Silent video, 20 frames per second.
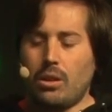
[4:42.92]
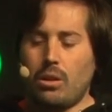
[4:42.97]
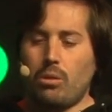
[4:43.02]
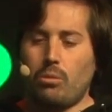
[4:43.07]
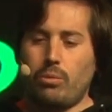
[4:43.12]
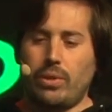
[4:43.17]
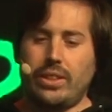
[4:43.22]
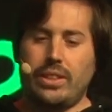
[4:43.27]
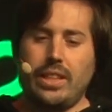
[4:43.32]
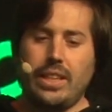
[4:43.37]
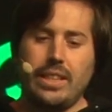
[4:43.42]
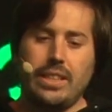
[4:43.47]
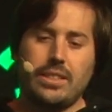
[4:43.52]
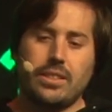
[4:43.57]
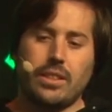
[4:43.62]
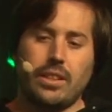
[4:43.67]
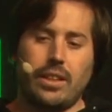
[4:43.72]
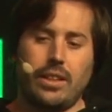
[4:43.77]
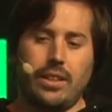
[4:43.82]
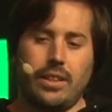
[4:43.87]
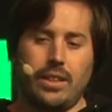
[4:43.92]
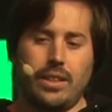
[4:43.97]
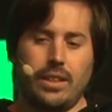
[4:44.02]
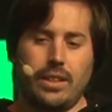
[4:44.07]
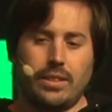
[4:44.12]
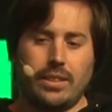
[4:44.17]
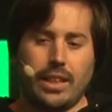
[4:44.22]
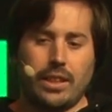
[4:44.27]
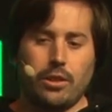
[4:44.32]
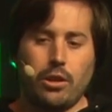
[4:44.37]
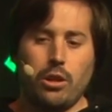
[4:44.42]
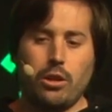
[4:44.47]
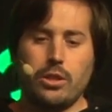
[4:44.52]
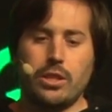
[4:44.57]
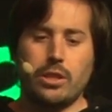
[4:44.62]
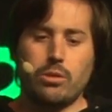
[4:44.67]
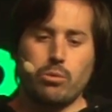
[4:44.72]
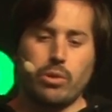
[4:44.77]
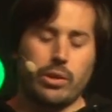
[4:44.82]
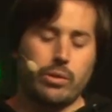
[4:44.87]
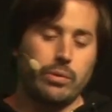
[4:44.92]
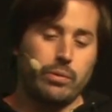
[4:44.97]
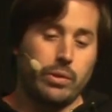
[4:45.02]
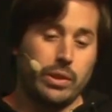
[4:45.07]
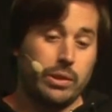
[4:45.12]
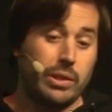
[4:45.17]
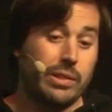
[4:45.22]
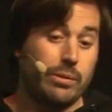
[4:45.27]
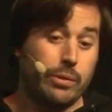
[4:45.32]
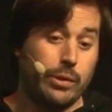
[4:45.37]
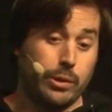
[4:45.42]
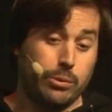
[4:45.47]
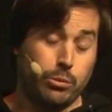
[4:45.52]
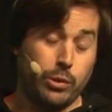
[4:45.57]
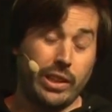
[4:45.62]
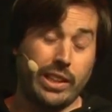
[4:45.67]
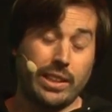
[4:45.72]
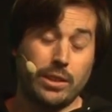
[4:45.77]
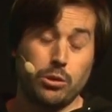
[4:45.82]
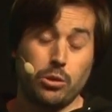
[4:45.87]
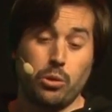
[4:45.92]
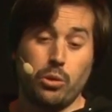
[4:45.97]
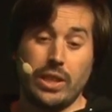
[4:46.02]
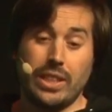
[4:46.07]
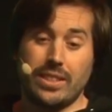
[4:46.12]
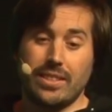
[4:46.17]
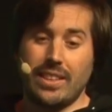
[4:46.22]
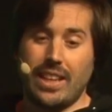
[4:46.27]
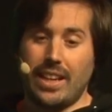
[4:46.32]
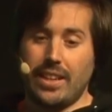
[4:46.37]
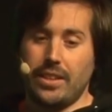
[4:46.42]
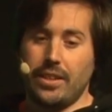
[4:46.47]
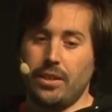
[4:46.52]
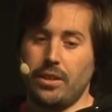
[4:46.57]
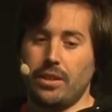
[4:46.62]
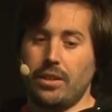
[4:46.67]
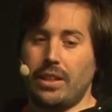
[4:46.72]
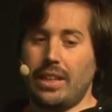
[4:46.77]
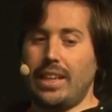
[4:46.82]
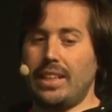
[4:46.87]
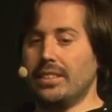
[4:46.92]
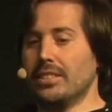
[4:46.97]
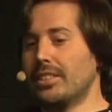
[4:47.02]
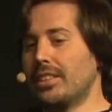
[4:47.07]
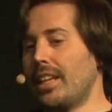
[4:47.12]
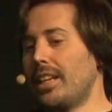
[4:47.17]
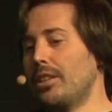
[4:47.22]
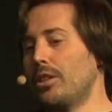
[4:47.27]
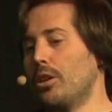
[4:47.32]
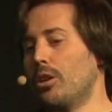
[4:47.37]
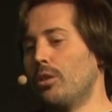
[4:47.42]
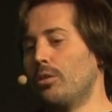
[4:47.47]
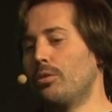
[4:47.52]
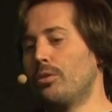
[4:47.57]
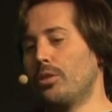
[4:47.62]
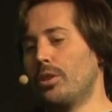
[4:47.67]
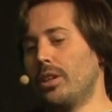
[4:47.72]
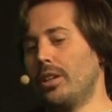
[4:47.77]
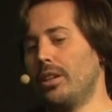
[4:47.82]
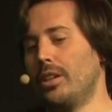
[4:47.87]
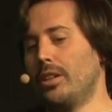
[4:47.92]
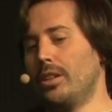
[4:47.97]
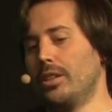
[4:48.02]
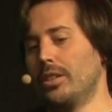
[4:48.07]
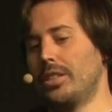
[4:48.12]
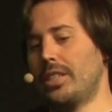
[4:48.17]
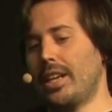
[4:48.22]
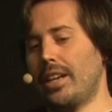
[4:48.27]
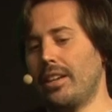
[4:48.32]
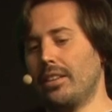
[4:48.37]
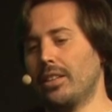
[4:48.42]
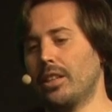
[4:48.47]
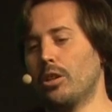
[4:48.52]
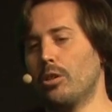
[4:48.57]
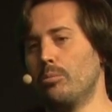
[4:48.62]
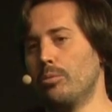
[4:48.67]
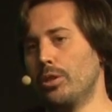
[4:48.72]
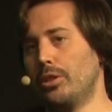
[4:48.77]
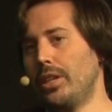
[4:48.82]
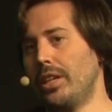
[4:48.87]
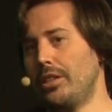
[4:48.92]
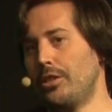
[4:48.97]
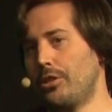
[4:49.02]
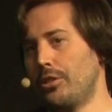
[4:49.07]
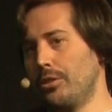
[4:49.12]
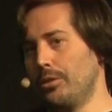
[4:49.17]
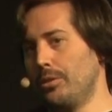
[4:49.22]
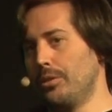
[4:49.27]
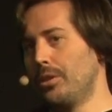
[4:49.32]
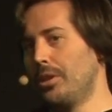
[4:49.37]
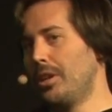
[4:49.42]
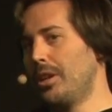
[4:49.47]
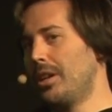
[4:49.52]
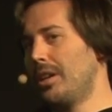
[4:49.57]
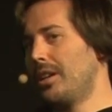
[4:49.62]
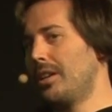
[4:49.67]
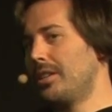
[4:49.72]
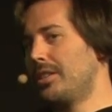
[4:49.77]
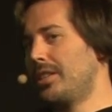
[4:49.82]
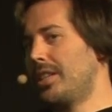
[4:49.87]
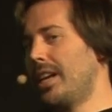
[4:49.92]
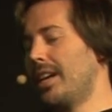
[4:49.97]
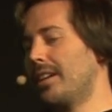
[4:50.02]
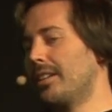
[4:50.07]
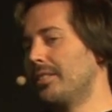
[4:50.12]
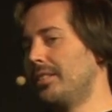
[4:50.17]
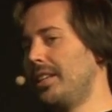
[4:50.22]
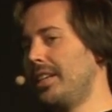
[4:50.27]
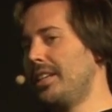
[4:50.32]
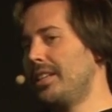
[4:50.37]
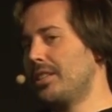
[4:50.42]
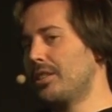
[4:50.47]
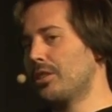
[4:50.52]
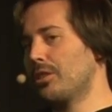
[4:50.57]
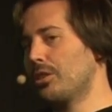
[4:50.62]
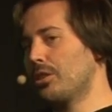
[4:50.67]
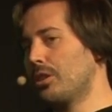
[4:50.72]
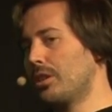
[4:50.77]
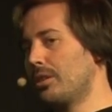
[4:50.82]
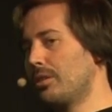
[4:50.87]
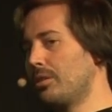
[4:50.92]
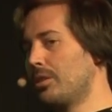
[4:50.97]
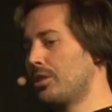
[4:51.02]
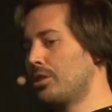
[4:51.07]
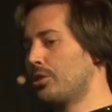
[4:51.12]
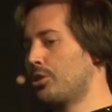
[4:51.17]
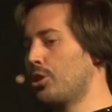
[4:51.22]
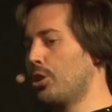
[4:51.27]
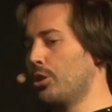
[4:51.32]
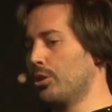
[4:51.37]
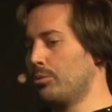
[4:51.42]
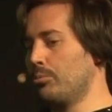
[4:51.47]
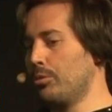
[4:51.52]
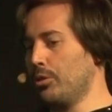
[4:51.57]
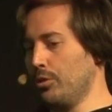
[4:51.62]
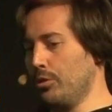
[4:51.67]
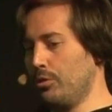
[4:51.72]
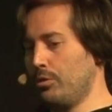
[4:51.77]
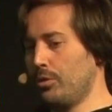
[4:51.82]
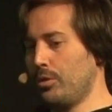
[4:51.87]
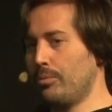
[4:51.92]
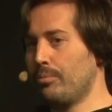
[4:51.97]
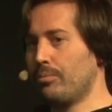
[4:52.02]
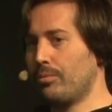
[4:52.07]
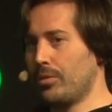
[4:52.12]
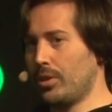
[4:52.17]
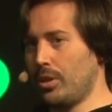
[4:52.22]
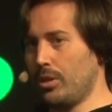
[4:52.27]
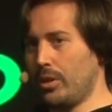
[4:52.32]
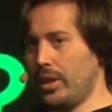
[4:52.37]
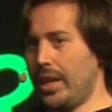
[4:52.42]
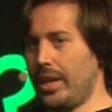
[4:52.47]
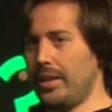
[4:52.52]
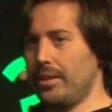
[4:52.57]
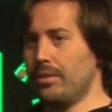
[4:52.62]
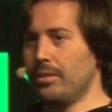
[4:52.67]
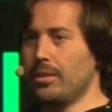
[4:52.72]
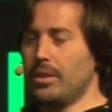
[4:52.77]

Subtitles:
with these technologies, what we can do is then, instead of checking the computation, check this short proof, okay?